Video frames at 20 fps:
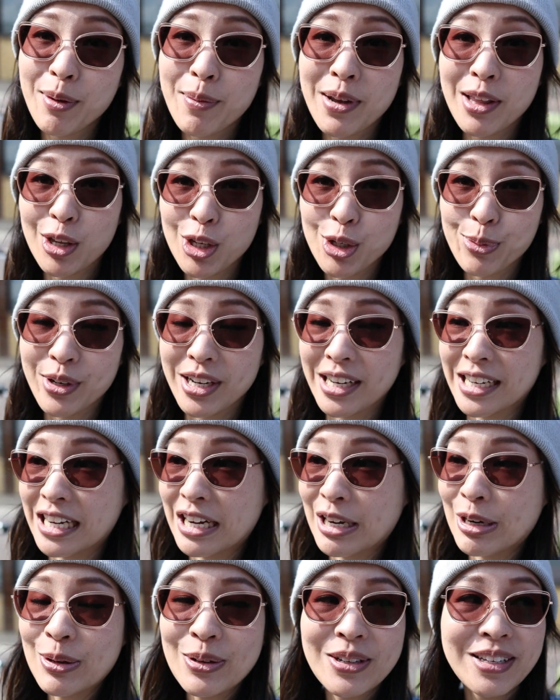on my lunch break
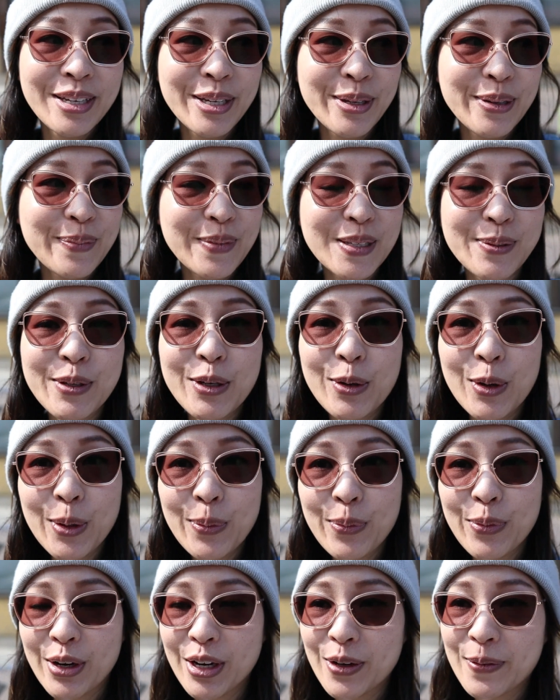now. It's been going
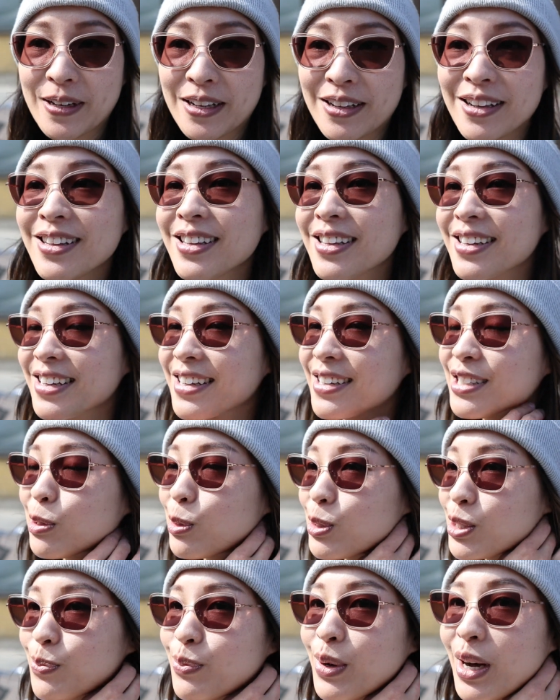pretty well.
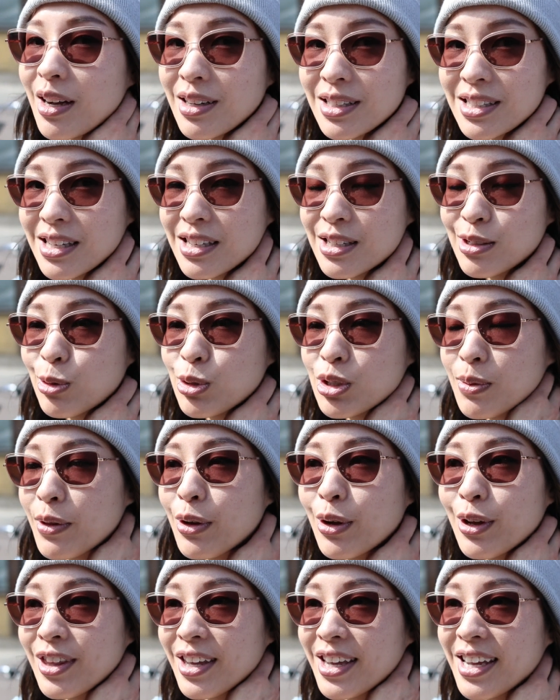Sold some pots, sold some
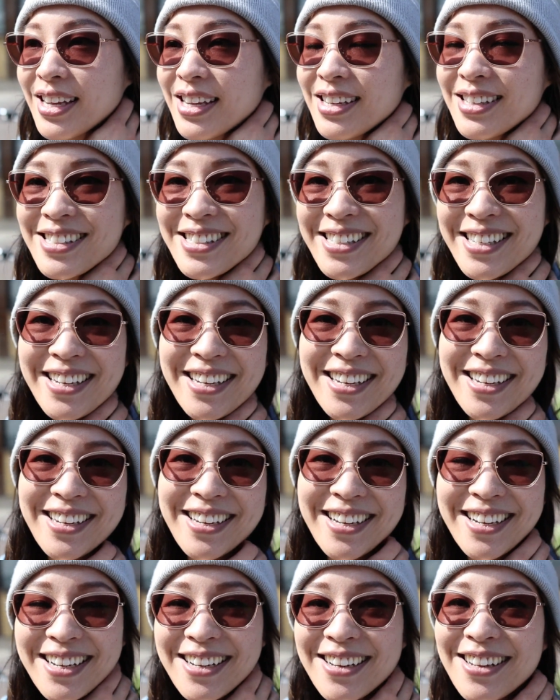other things.
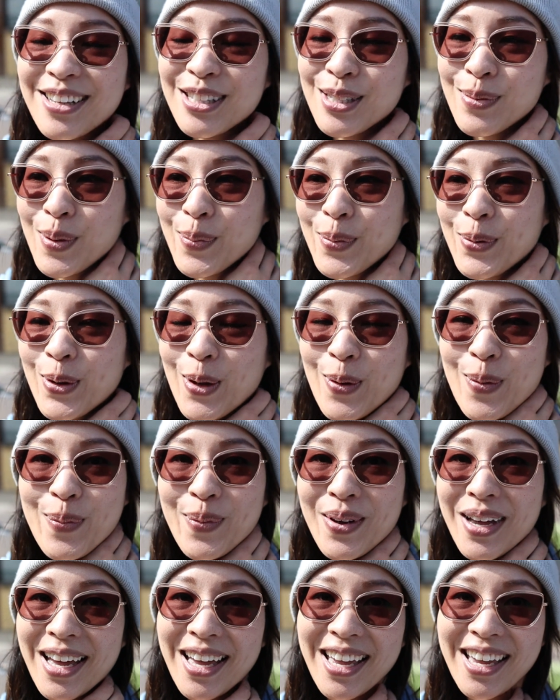Lots of people coming
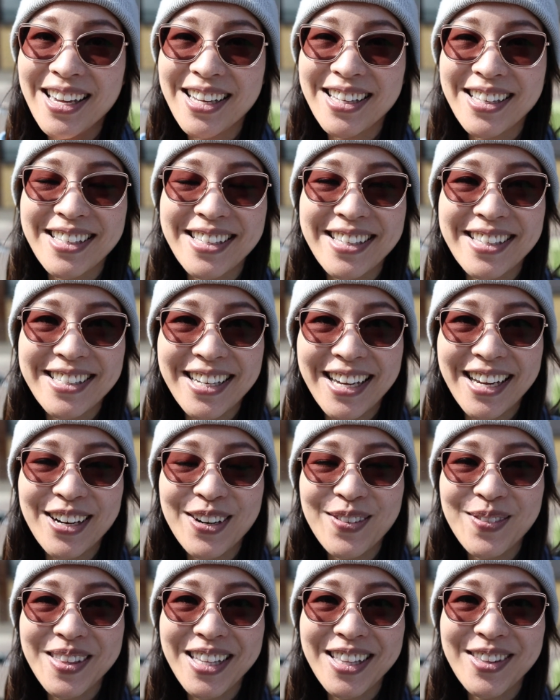by and saying, oh,
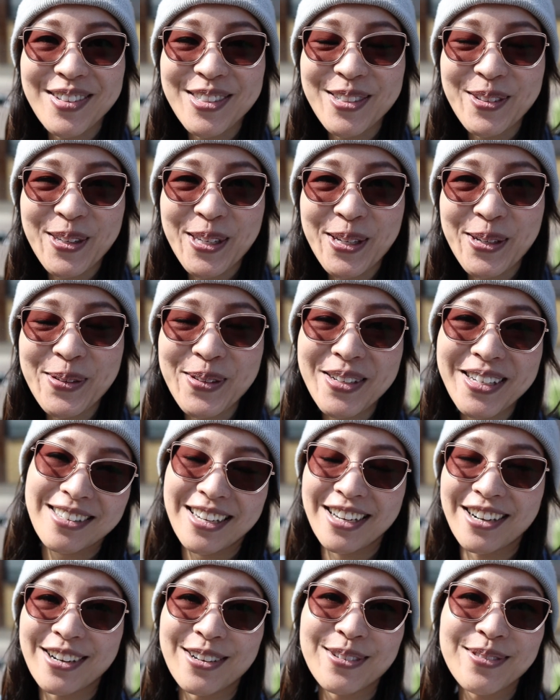everything looks so cute.
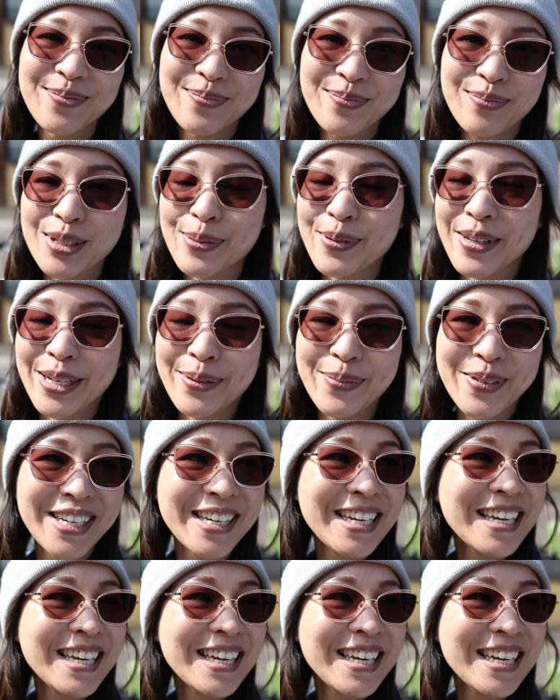I don't know, makes me happy.